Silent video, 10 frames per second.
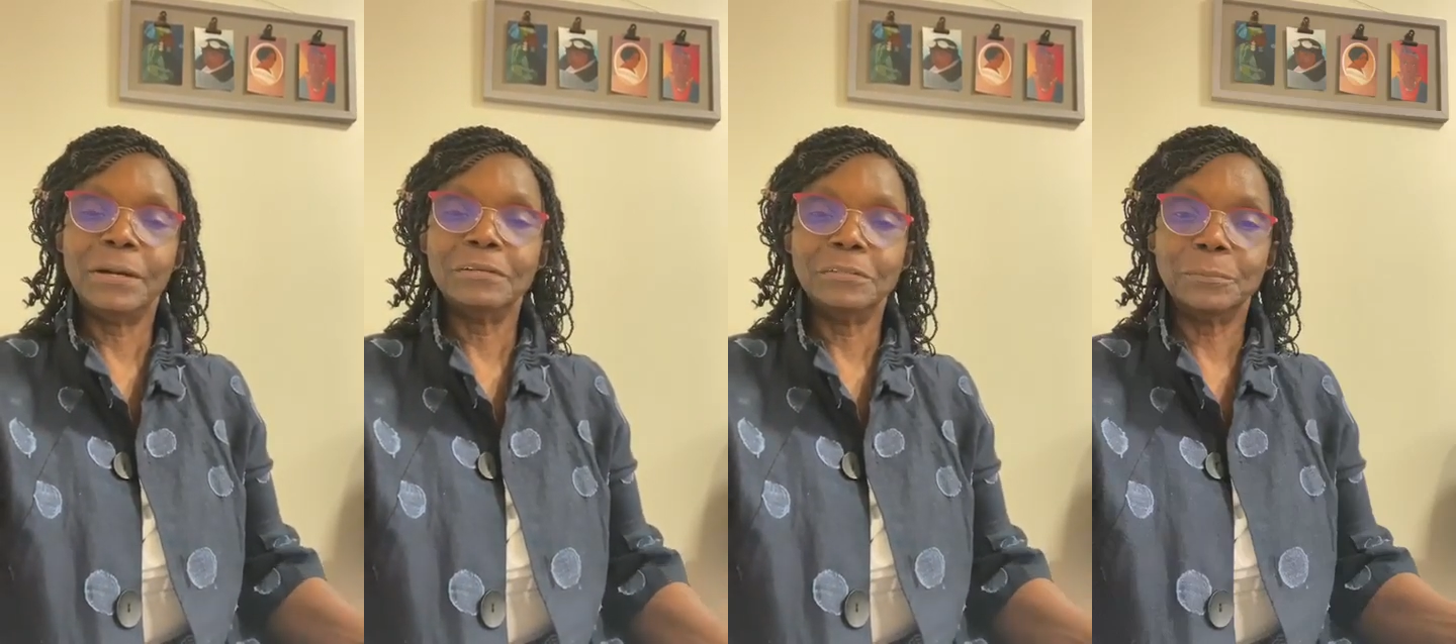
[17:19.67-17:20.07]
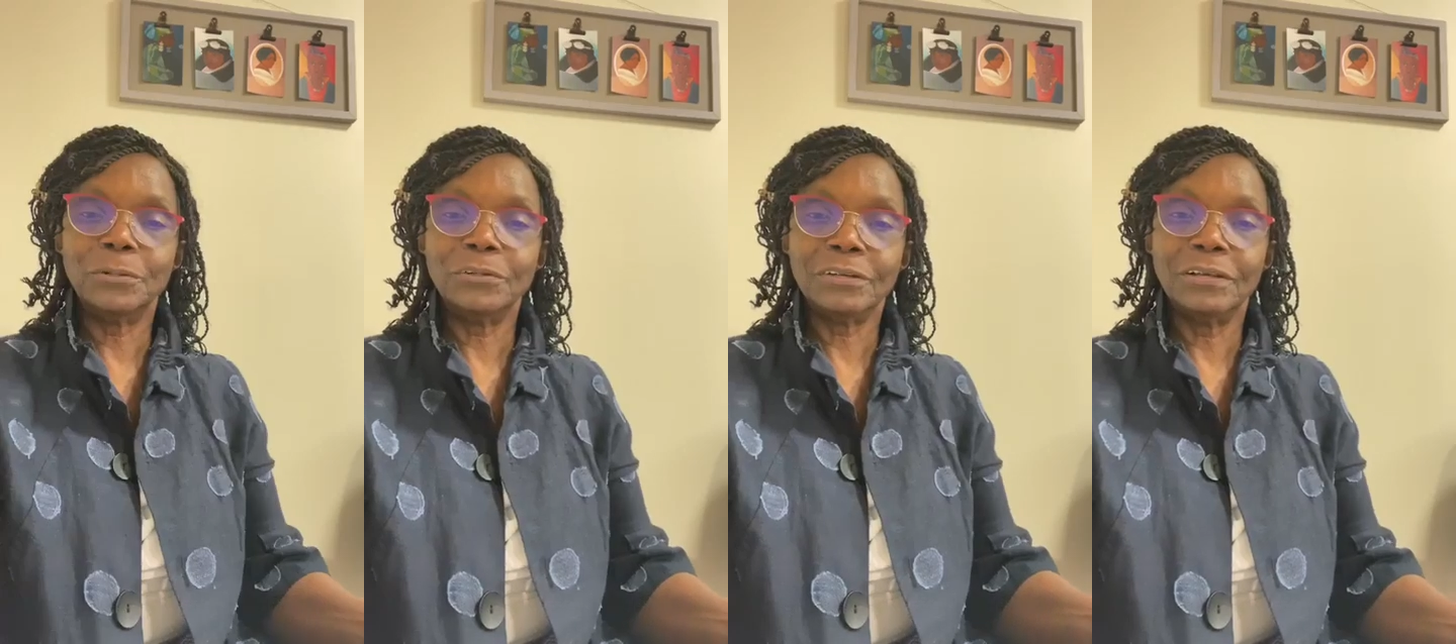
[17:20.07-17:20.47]
part of the
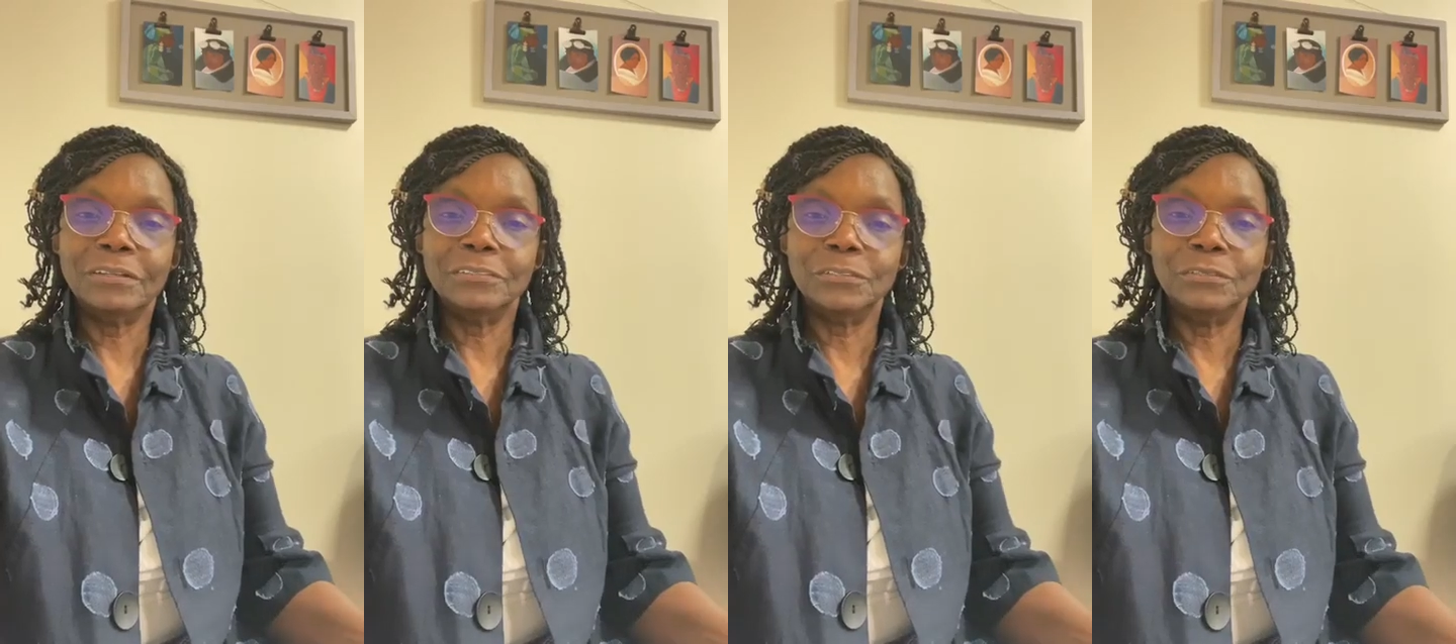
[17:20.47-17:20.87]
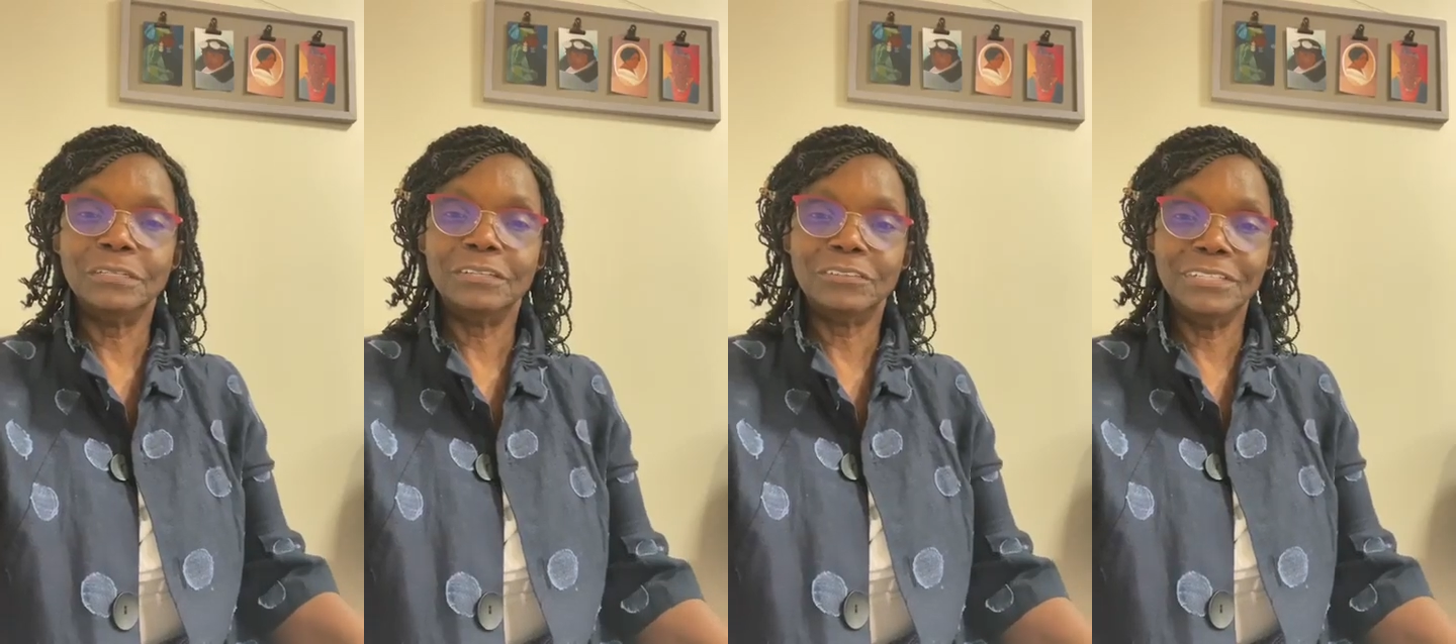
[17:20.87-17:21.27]
protocols to
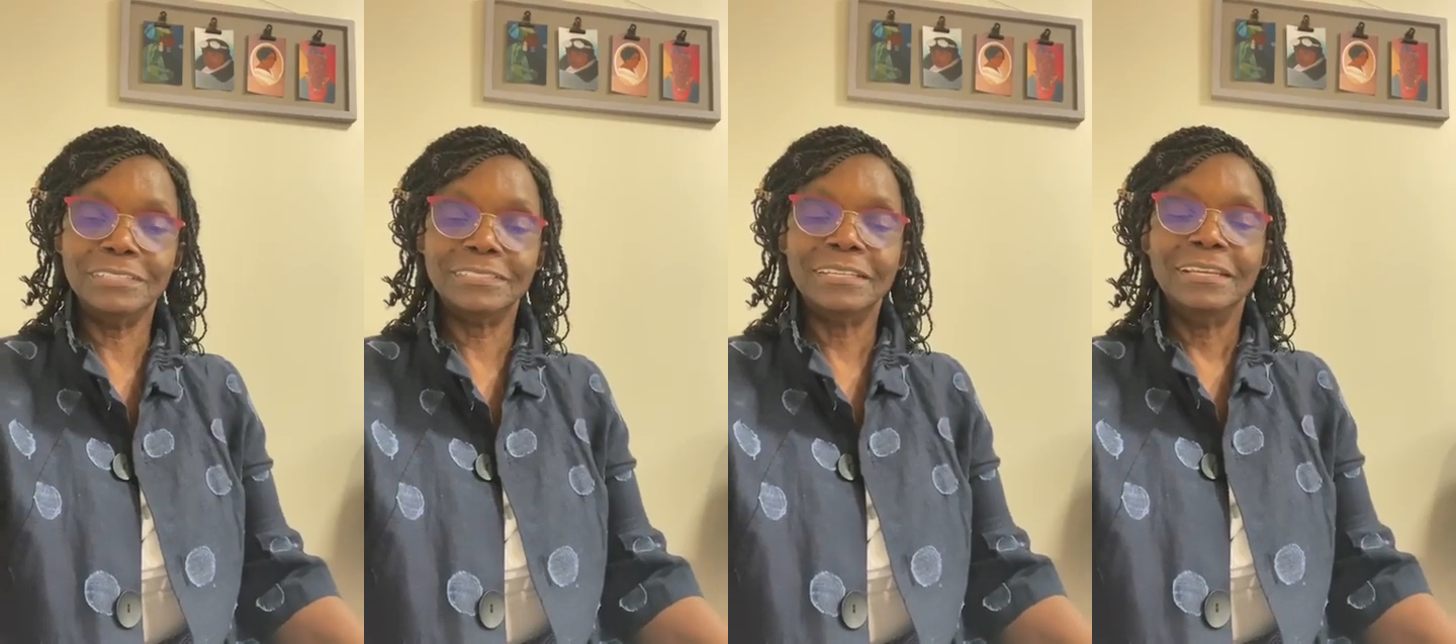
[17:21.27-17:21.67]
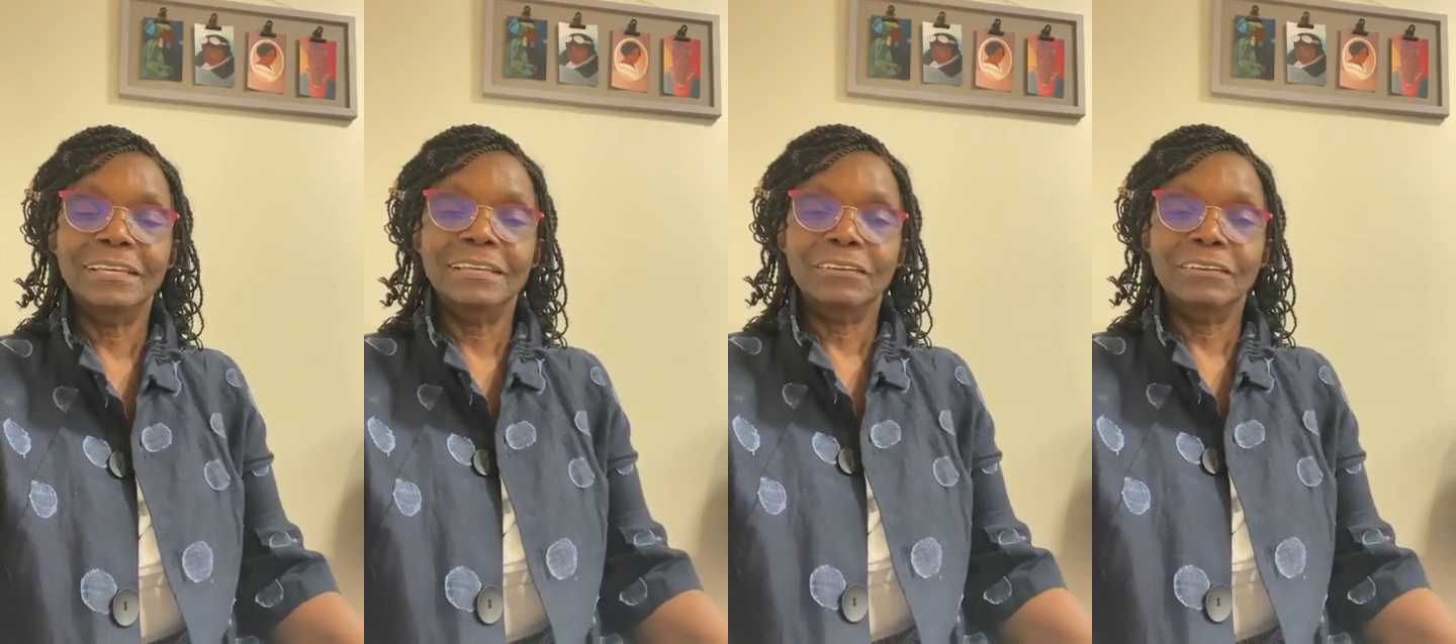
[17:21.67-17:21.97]
decrease